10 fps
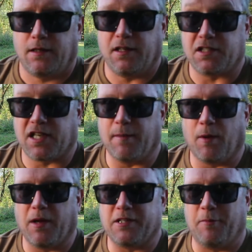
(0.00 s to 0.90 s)
Need to keep my
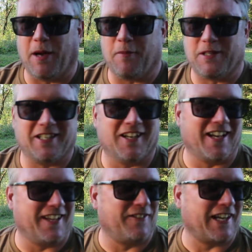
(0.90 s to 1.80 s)
wits about me
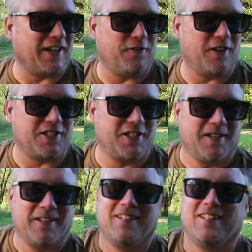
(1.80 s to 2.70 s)
tonight if I get a fish.
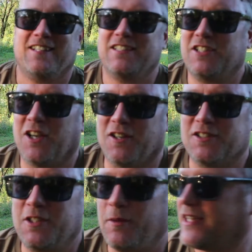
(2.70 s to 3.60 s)
So
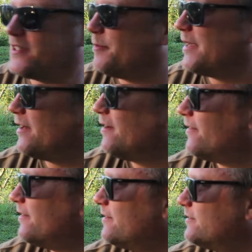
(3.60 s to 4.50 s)
2 of these will be
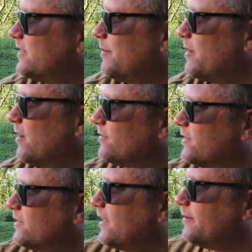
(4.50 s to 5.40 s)
enough. Send me off
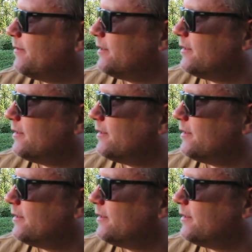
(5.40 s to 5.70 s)
to sleep.